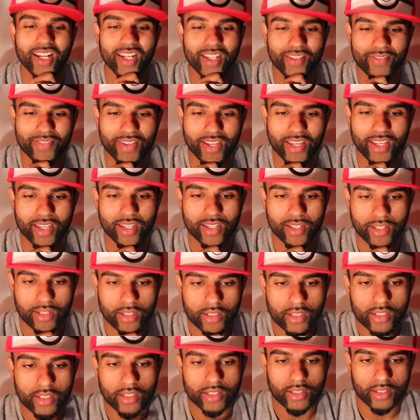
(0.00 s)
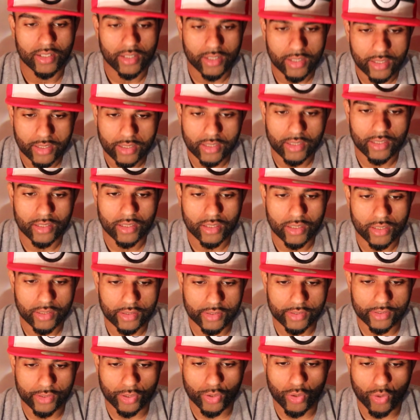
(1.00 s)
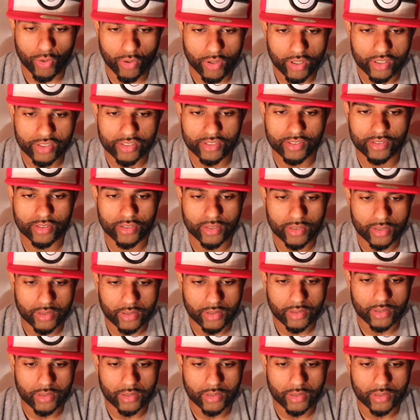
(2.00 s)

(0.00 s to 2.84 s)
I love it. Is this the chorus?